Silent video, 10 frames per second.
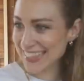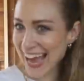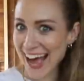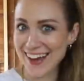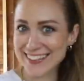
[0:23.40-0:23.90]
to the
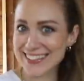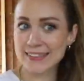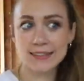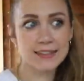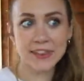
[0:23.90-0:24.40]
house.
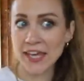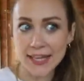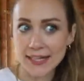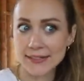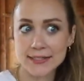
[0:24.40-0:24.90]

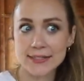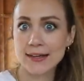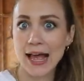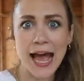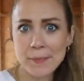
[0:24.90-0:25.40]
Things
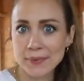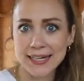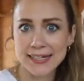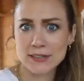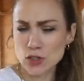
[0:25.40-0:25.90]

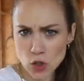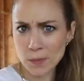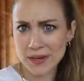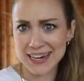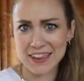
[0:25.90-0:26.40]
happening, so
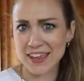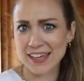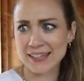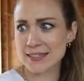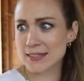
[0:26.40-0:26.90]
many
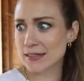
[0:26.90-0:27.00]
things